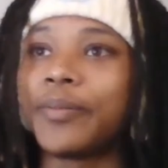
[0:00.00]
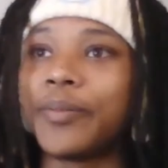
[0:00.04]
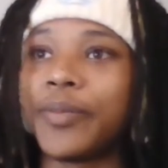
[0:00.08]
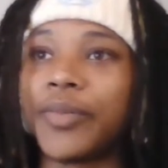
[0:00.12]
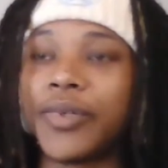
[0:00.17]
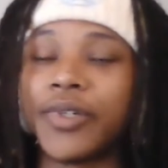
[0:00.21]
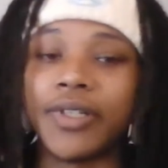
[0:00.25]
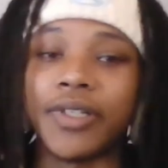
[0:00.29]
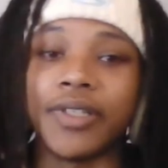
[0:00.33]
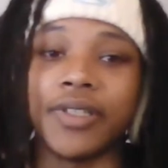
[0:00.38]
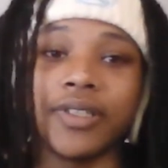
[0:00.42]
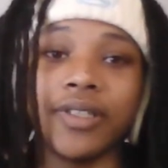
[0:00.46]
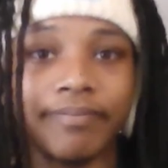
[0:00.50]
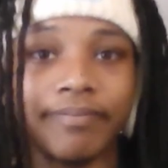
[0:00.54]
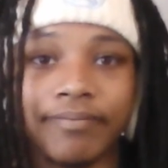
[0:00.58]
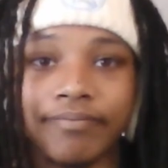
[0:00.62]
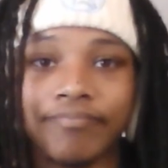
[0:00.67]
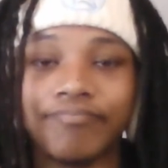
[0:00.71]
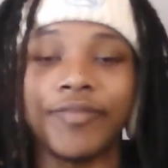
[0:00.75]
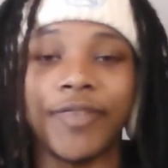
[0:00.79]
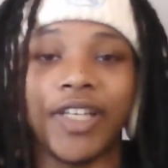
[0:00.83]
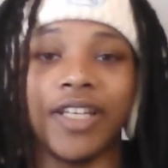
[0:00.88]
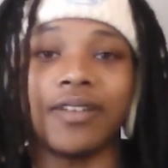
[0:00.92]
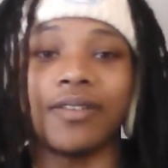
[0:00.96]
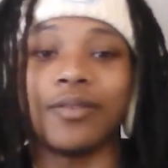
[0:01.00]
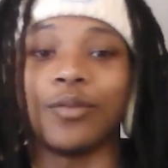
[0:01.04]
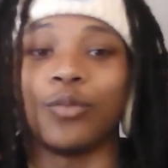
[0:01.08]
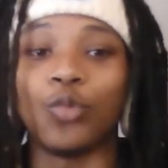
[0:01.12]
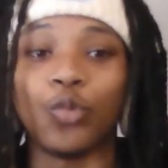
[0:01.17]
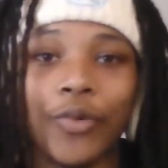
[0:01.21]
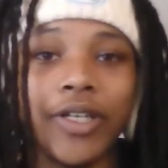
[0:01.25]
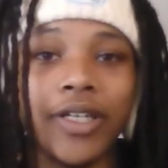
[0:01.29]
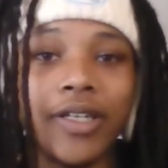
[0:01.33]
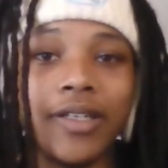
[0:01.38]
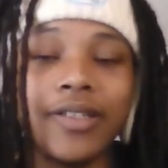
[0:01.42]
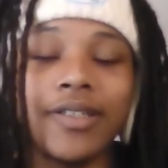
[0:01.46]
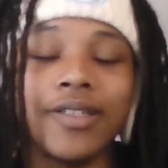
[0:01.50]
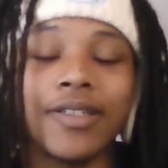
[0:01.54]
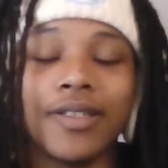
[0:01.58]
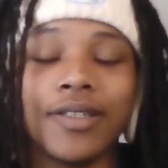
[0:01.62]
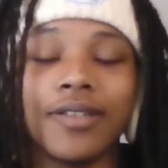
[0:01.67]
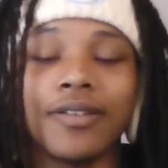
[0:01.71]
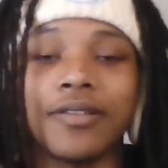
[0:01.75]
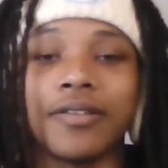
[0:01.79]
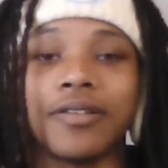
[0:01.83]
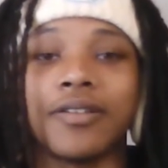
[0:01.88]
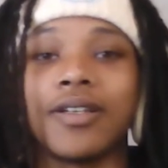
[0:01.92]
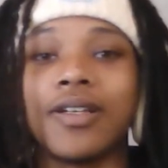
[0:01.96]
But yeah, we need to see
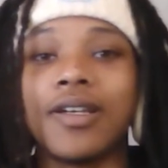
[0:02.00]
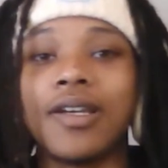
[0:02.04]
her.